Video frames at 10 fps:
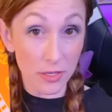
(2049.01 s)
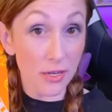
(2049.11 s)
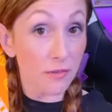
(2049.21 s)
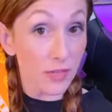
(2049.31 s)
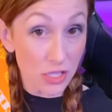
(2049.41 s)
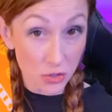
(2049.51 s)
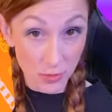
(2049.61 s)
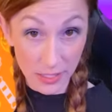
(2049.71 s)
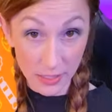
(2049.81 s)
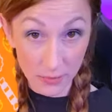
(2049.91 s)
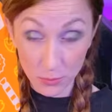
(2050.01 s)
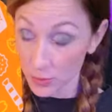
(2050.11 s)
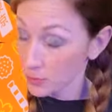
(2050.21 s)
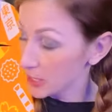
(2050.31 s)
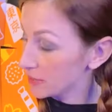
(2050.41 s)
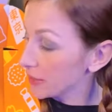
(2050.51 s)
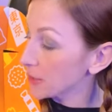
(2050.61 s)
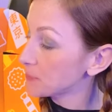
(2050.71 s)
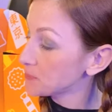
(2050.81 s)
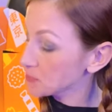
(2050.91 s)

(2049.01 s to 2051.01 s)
eventually. We will get there.